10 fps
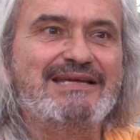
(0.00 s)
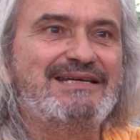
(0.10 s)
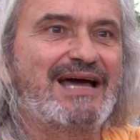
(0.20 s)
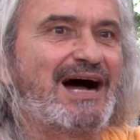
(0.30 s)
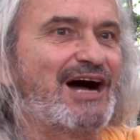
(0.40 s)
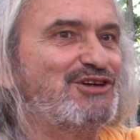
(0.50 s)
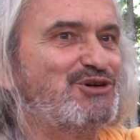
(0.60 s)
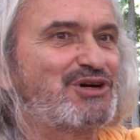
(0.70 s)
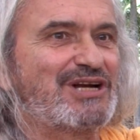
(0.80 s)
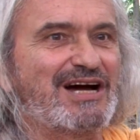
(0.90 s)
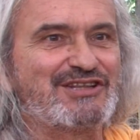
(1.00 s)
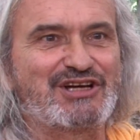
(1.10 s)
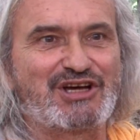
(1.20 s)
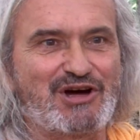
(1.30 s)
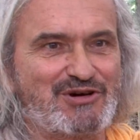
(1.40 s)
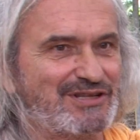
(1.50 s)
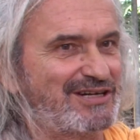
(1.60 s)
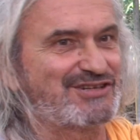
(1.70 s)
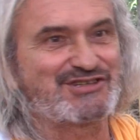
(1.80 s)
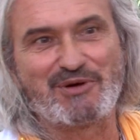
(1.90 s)
Yeah, you can either go,
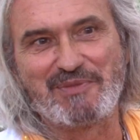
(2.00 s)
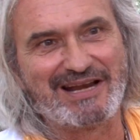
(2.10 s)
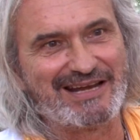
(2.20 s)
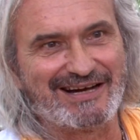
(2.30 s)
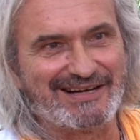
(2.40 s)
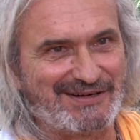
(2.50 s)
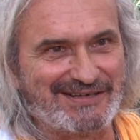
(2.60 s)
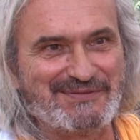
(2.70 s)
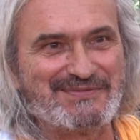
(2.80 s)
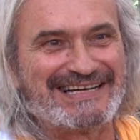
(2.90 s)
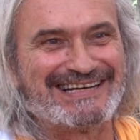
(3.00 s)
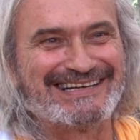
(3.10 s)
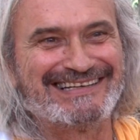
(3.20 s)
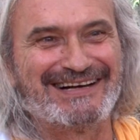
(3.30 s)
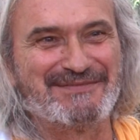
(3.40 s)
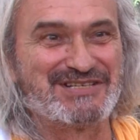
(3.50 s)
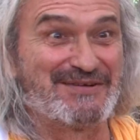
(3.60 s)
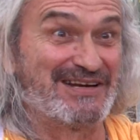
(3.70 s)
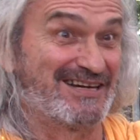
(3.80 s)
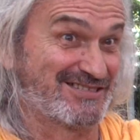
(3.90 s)
there are so many, I'm
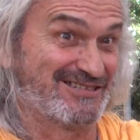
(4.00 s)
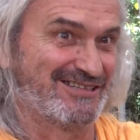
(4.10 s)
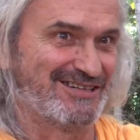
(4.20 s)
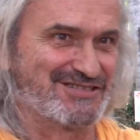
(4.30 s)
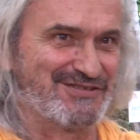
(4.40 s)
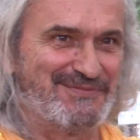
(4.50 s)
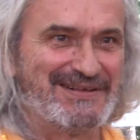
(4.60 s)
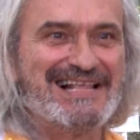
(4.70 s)
Gemini, so there are lots of them.